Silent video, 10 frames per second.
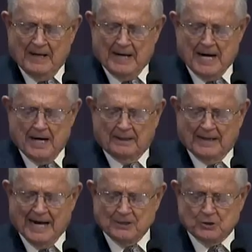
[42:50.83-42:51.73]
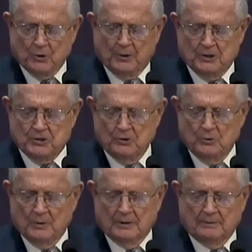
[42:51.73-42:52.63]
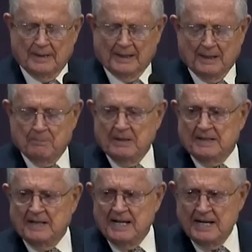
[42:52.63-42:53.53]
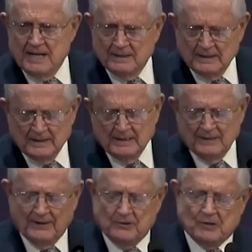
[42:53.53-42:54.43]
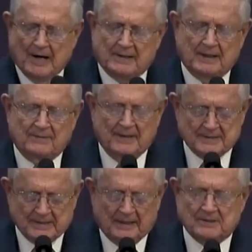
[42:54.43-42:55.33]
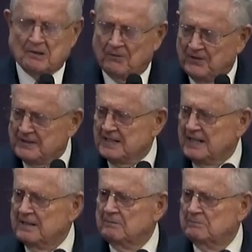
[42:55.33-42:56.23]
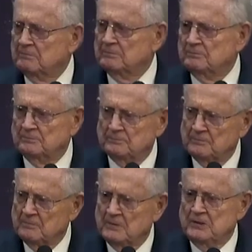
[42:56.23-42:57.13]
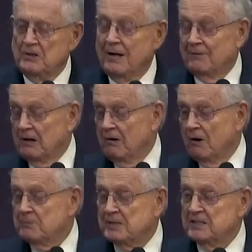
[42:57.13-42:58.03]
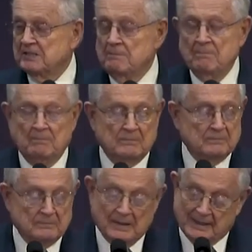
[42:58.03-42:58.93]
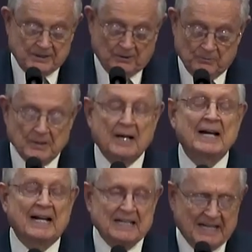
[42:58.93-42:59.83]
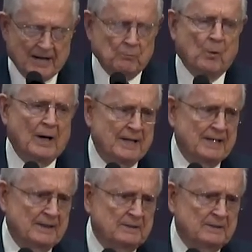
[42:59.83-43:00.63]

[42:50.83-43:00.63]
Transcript: I showed it to LAPD. They checked it, and they said it's authentic. You have an alarm system? I don't. Get one.